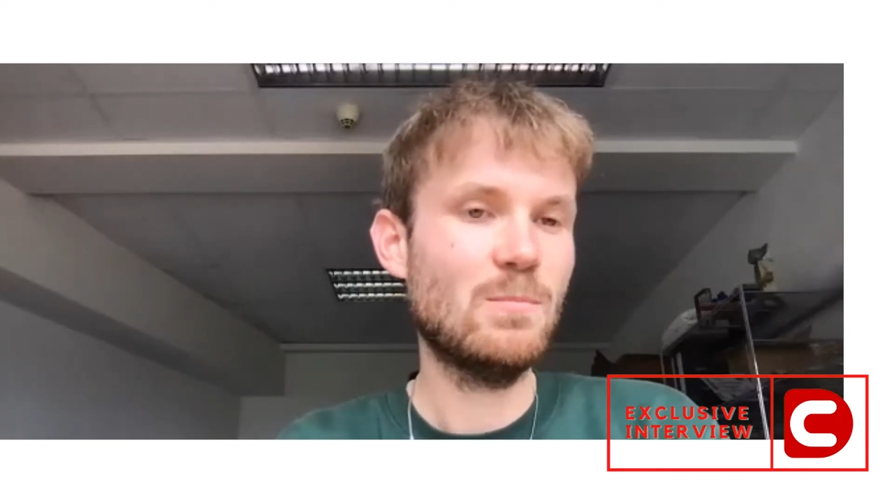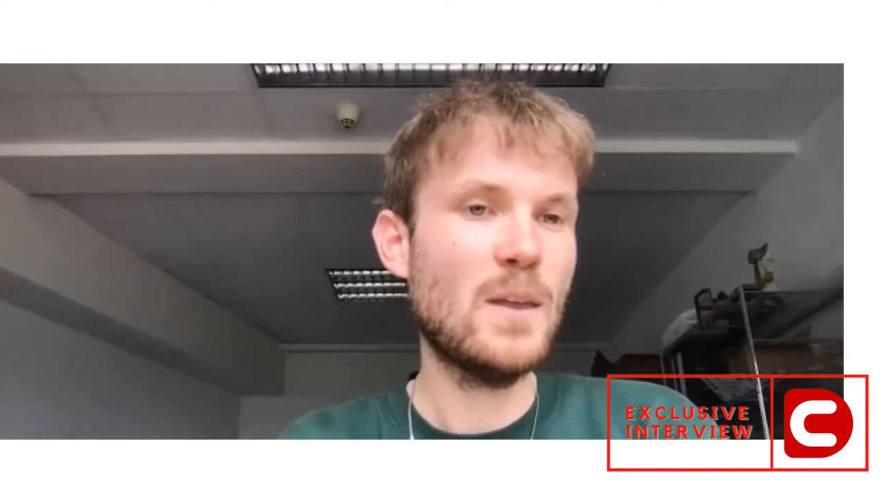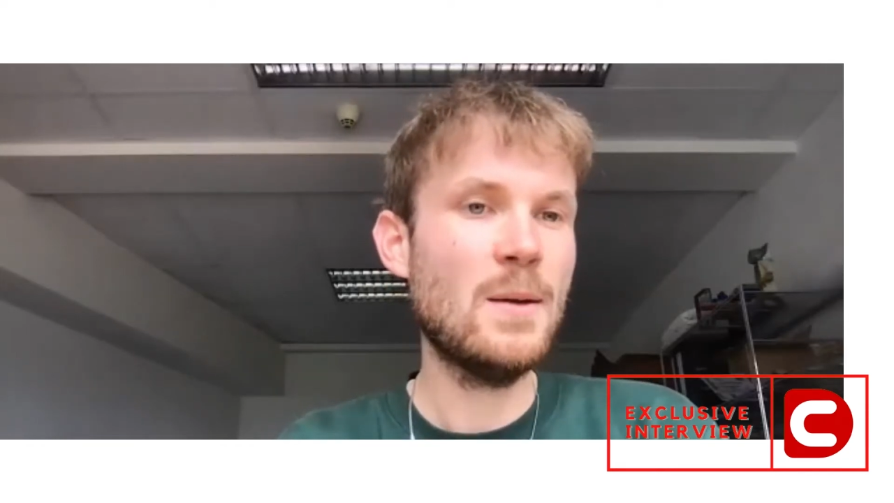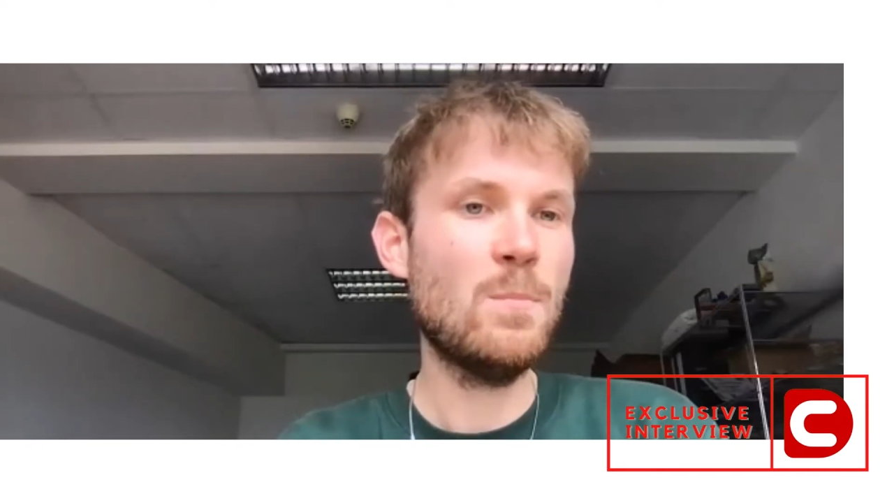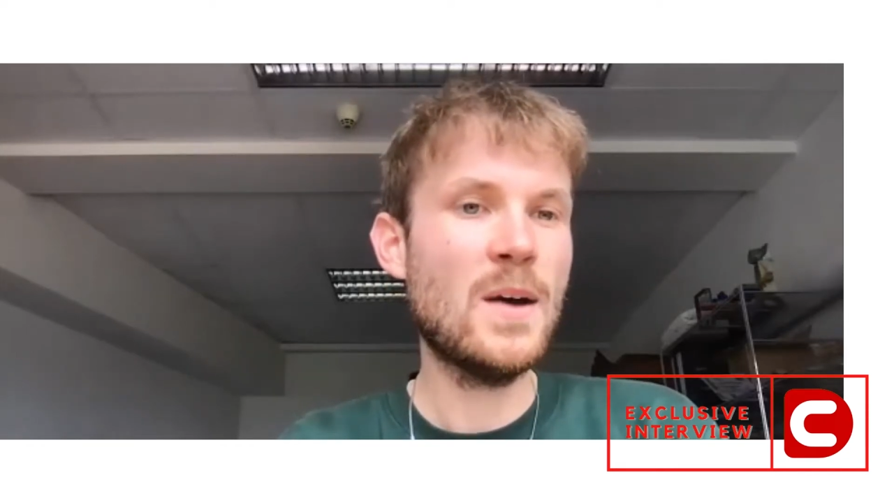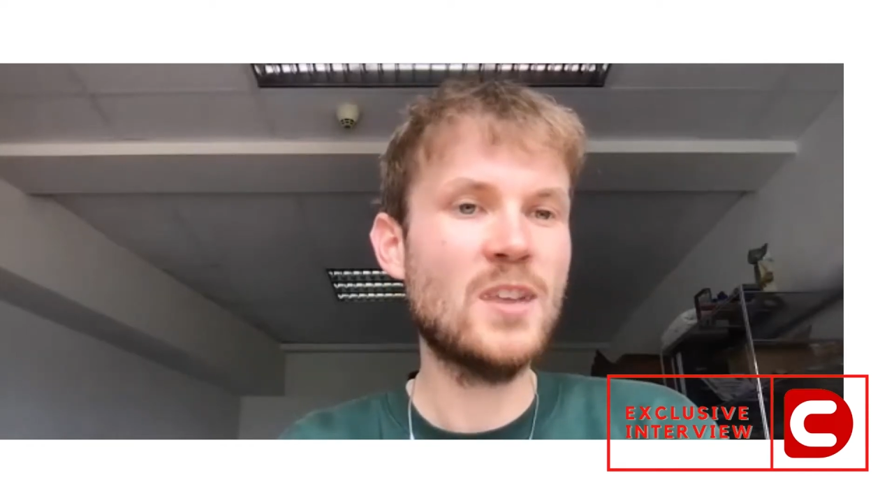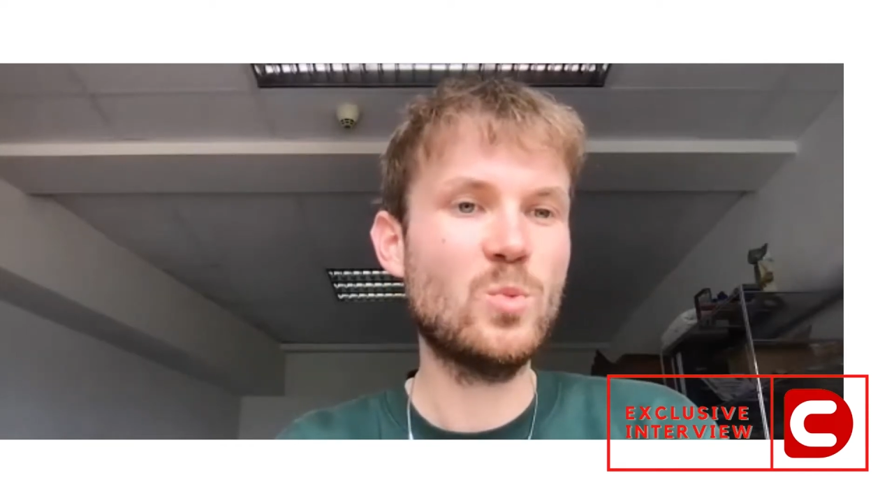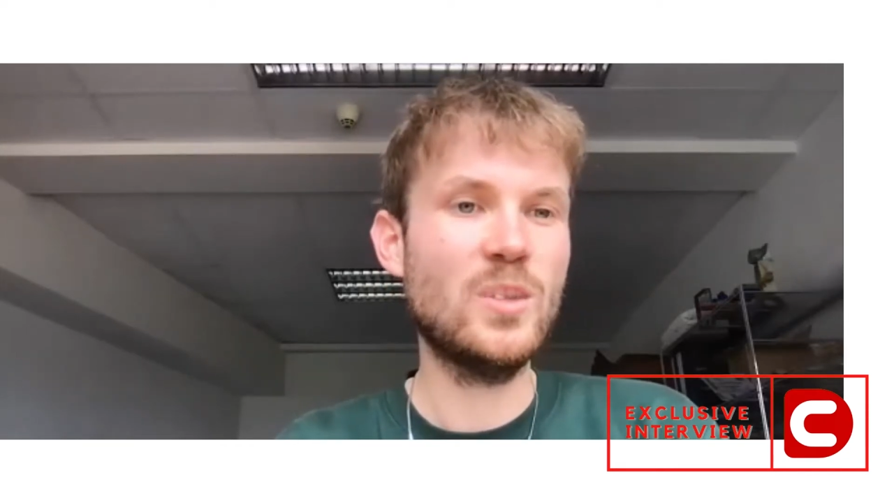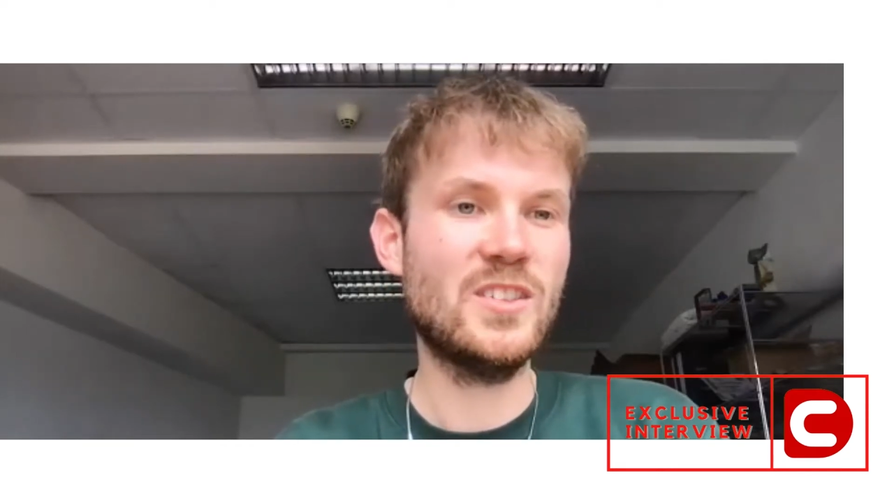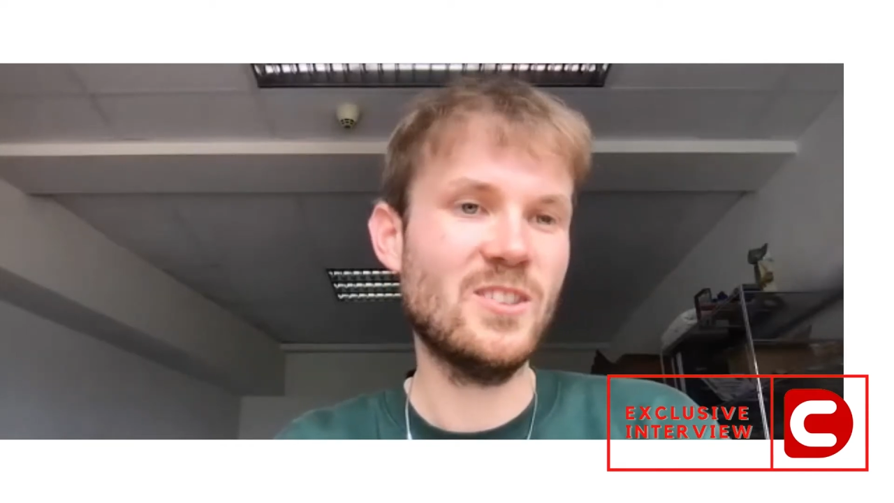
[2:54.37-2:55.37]
My
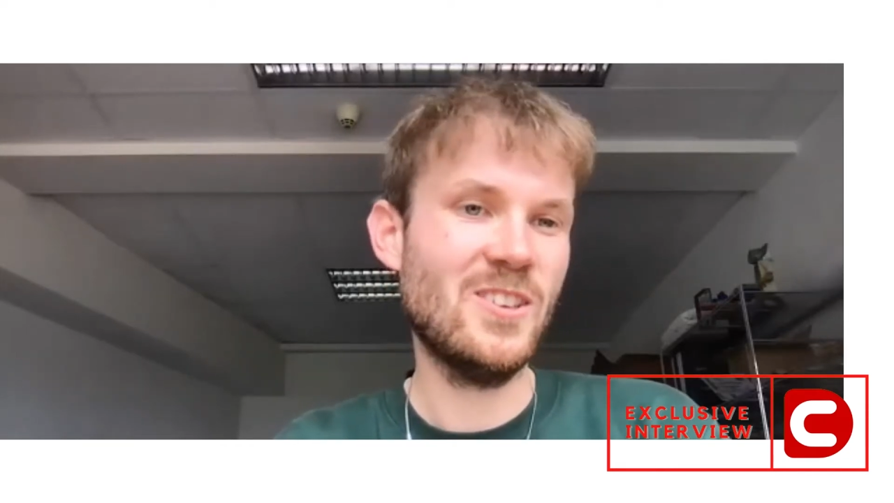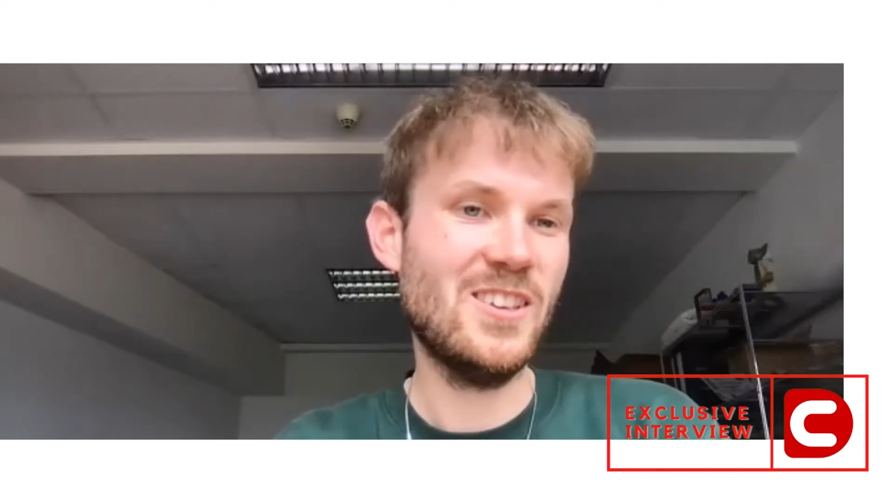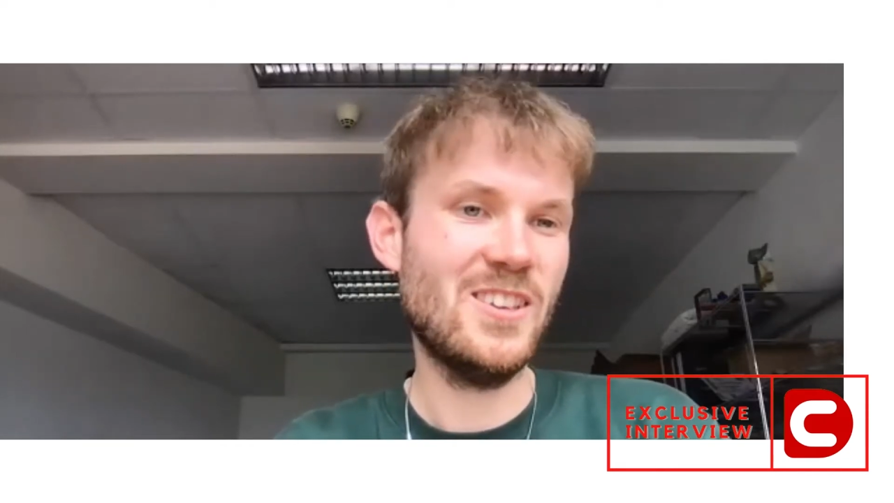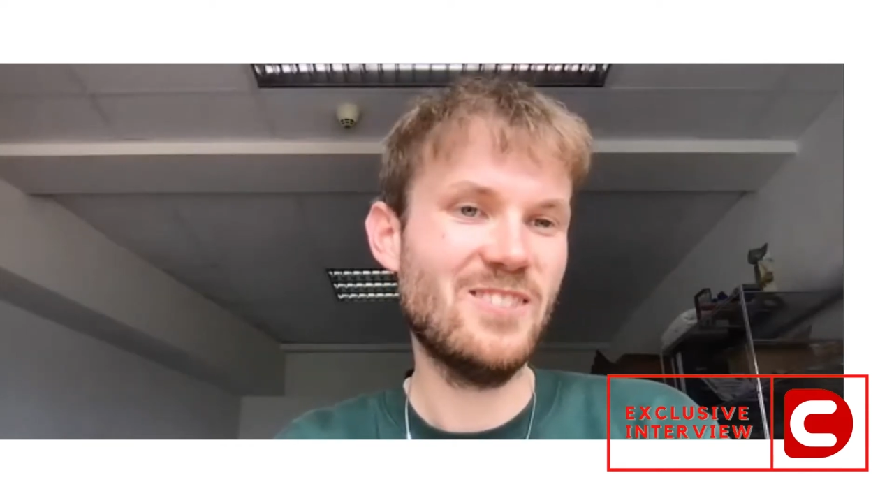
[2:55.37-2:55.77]
twist on it.